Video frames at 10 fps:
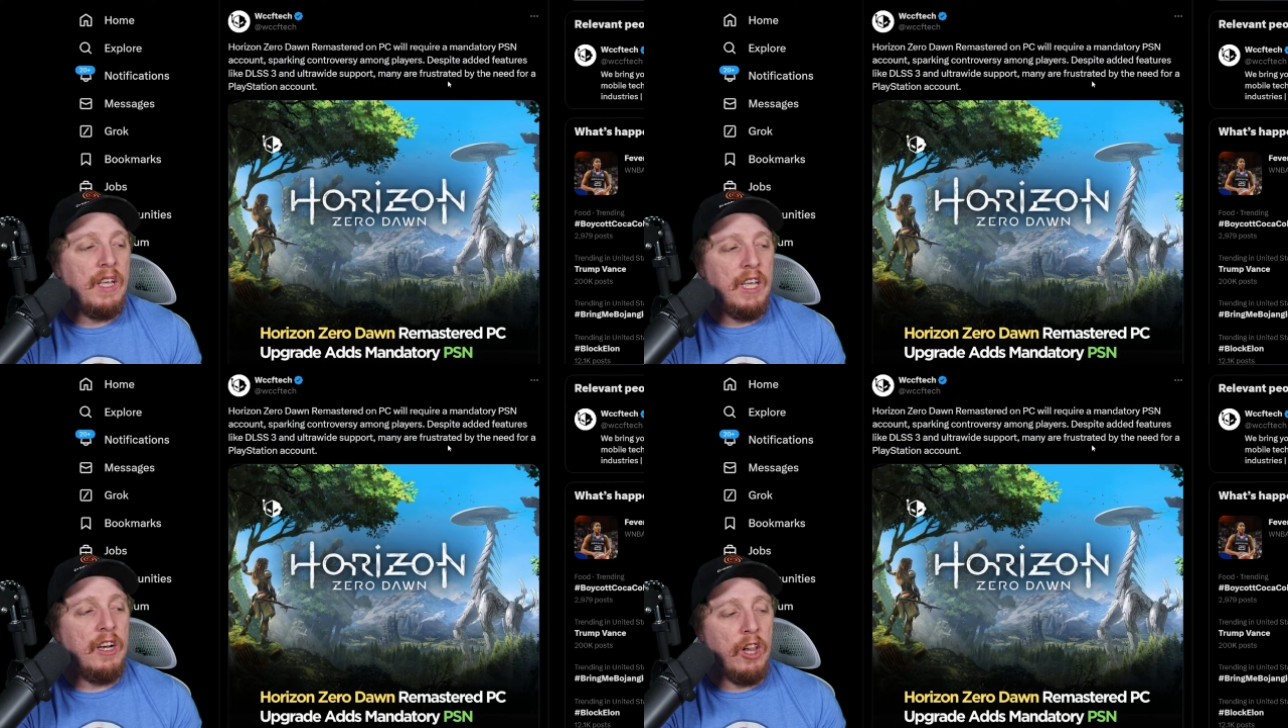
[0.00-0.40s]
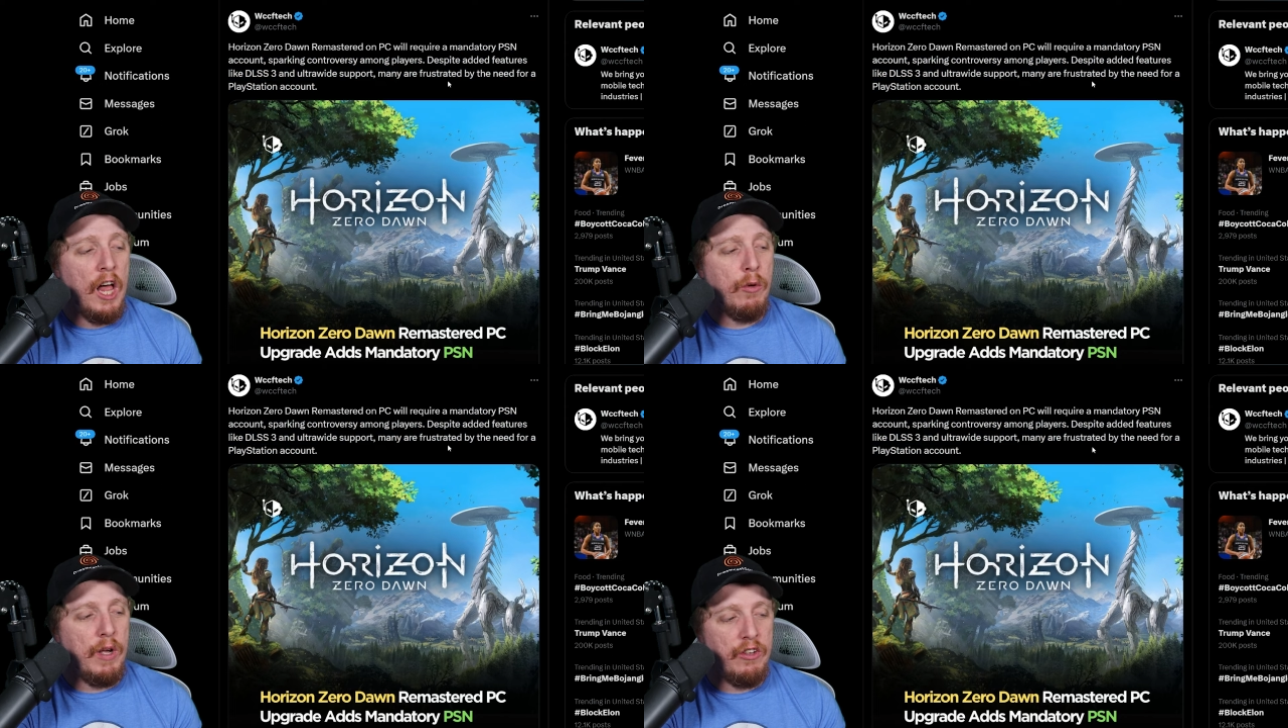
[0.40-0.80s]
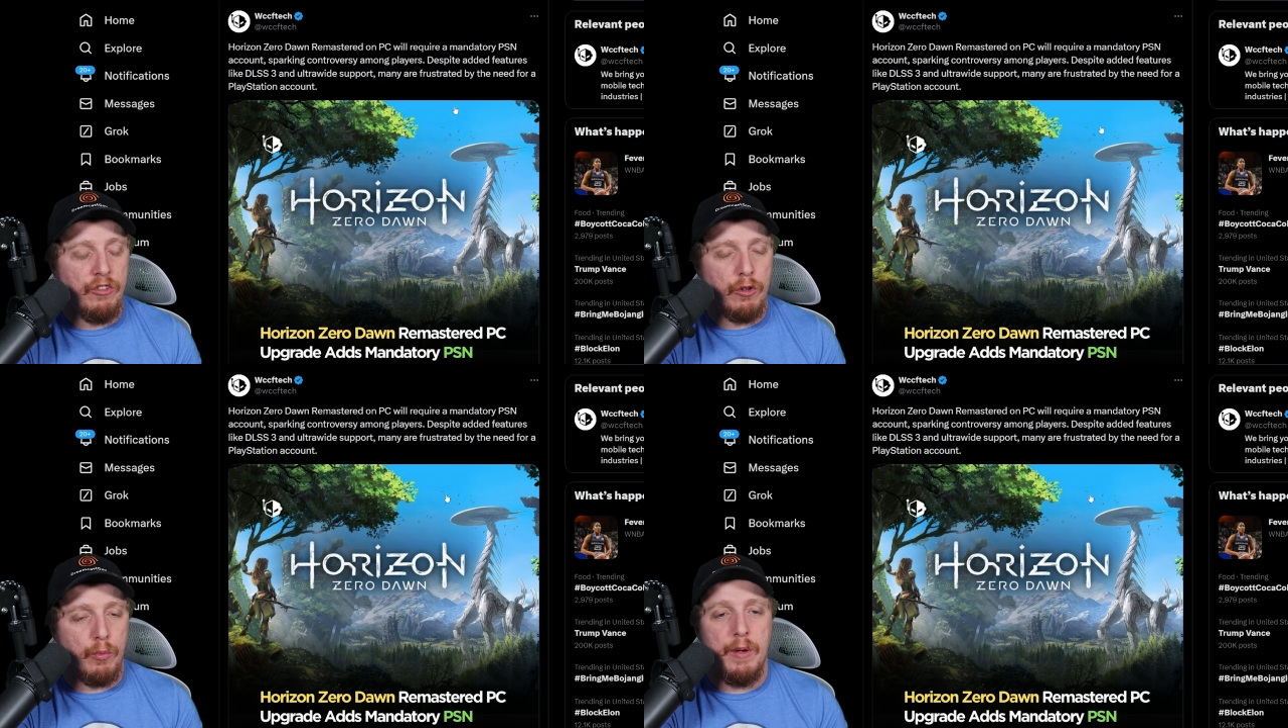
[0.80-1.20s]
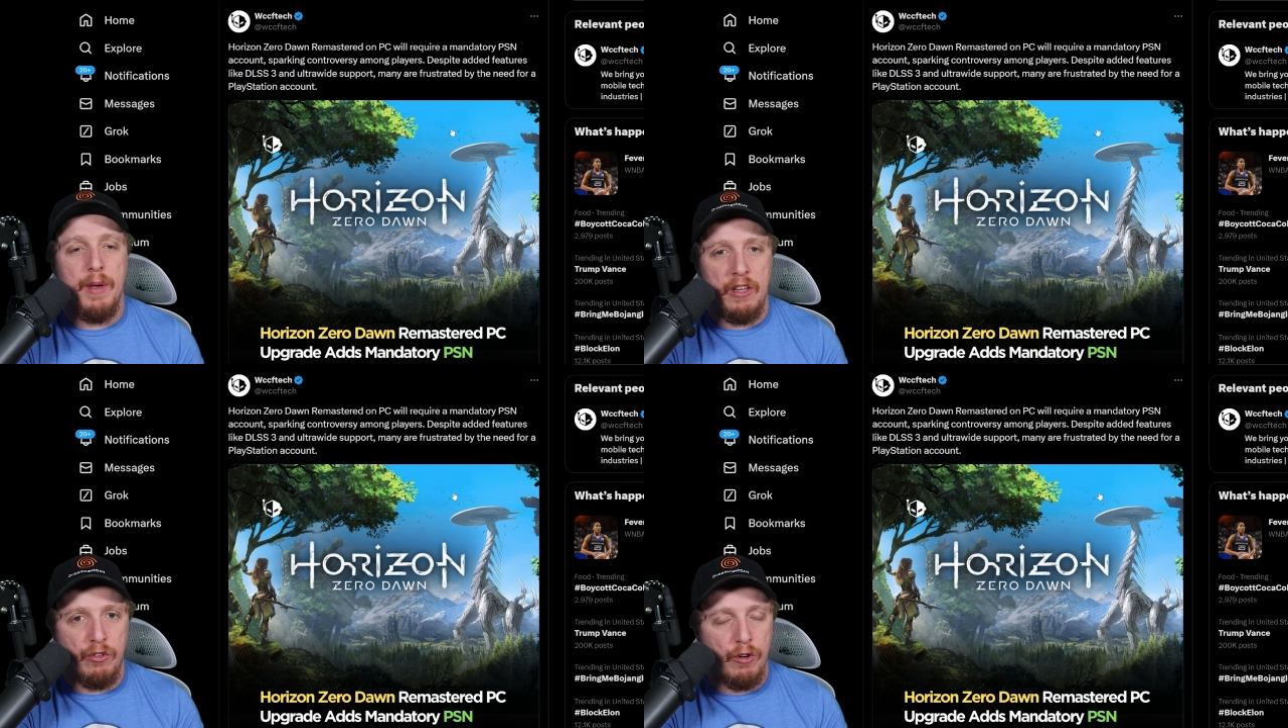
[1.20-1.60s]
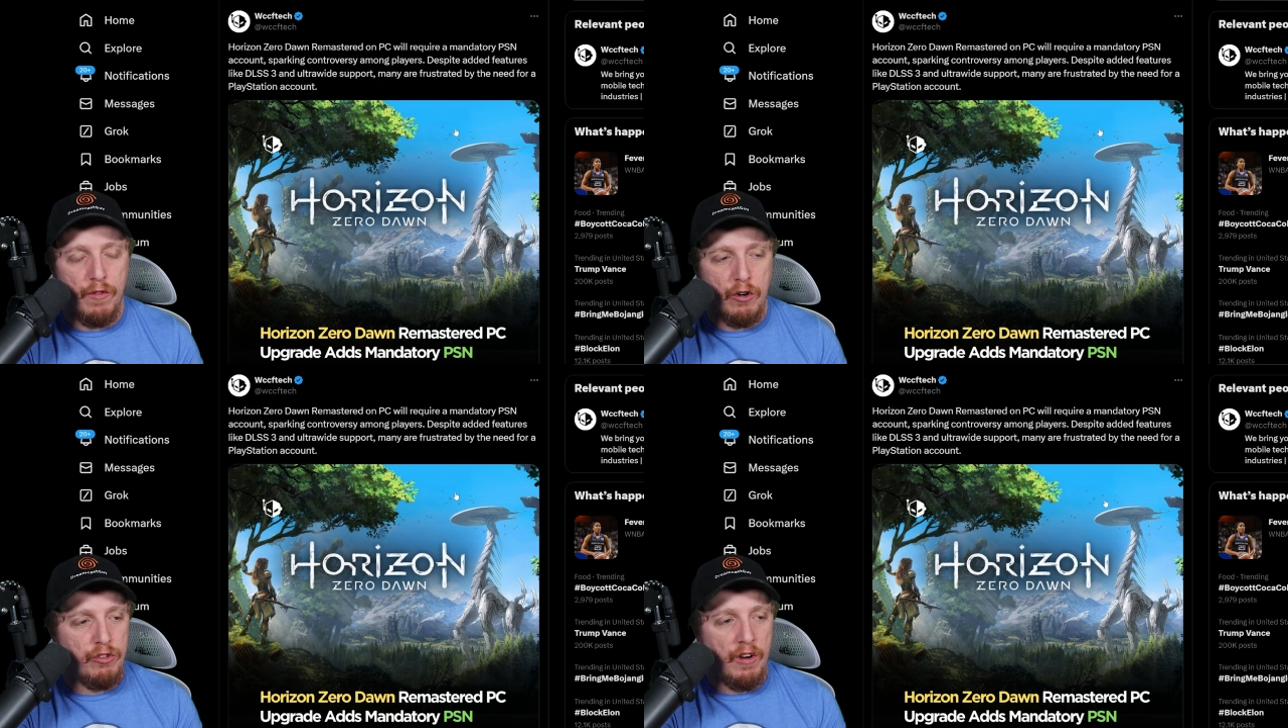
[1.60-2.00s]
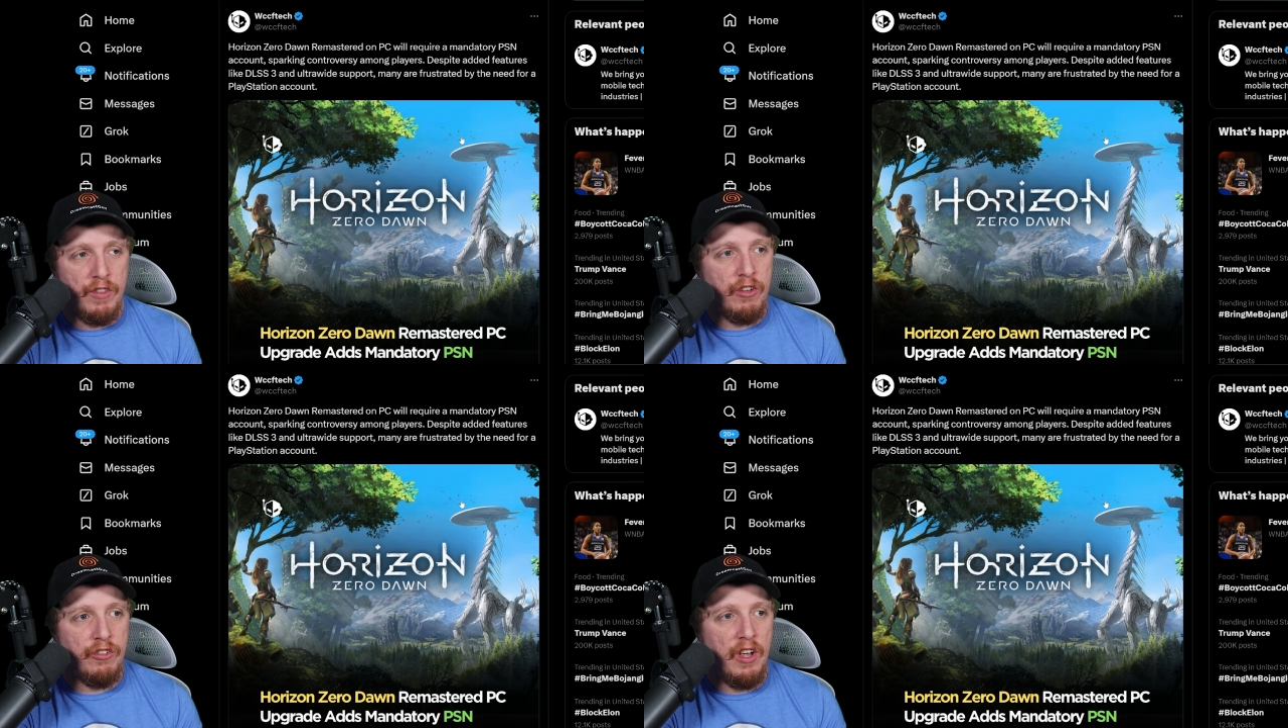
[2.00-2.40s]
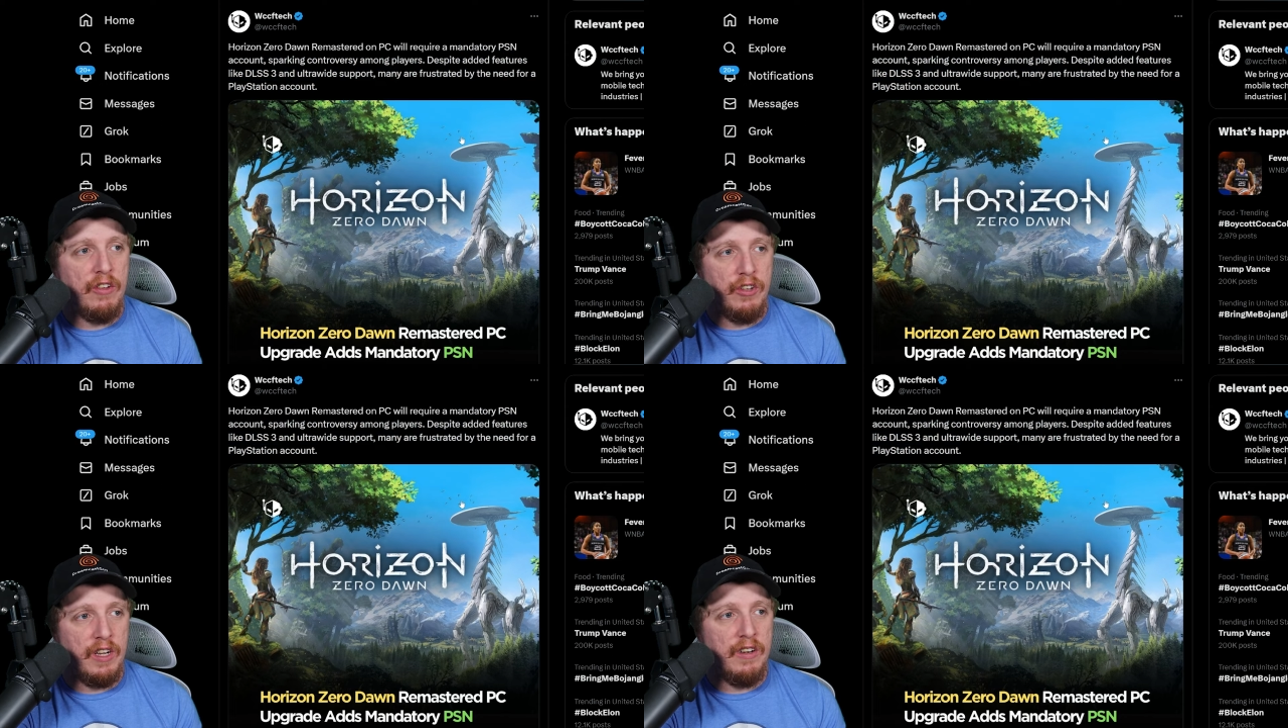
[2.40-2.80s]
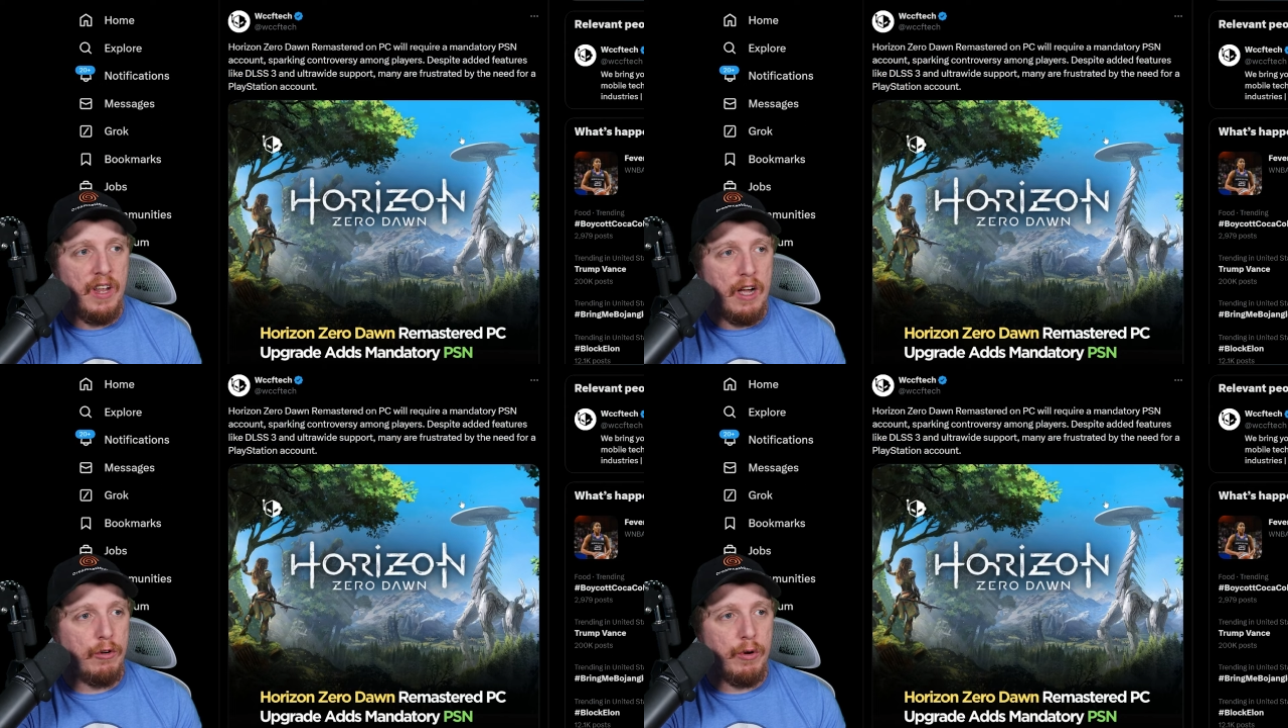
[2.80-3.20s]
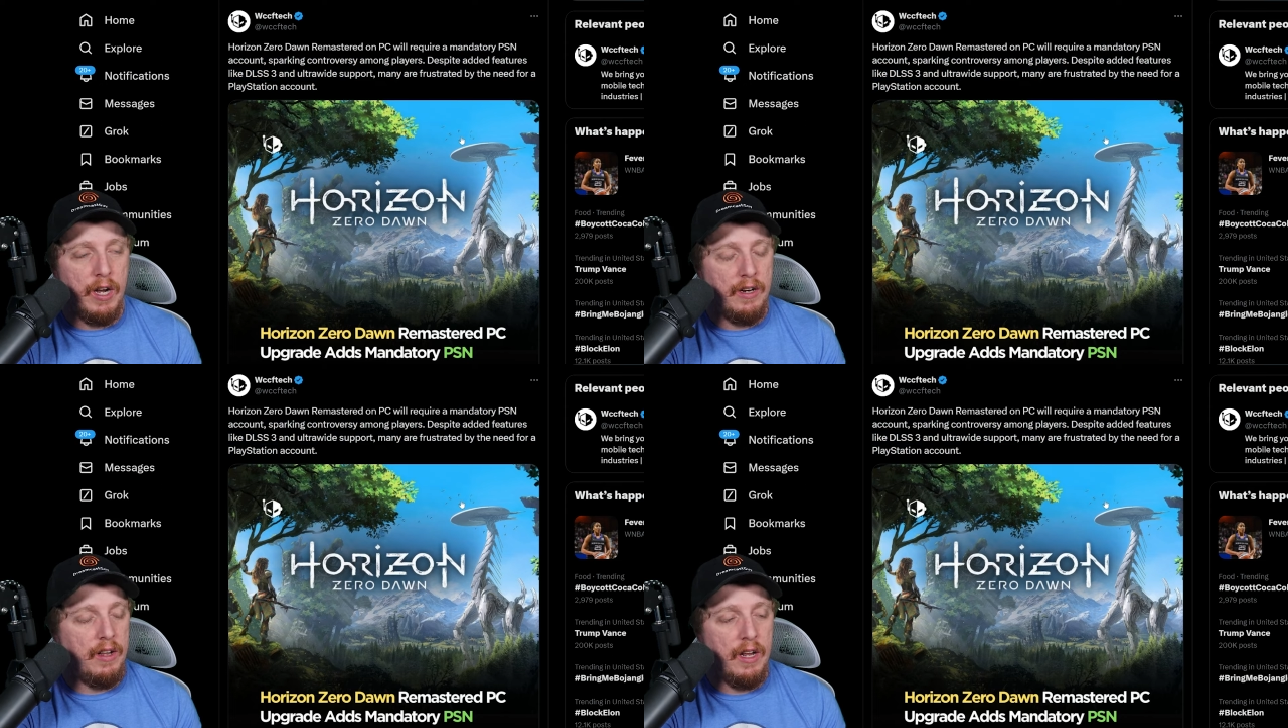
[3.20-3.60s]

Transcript: In a lot of ways, the remastered version of this sounds like a downgrade.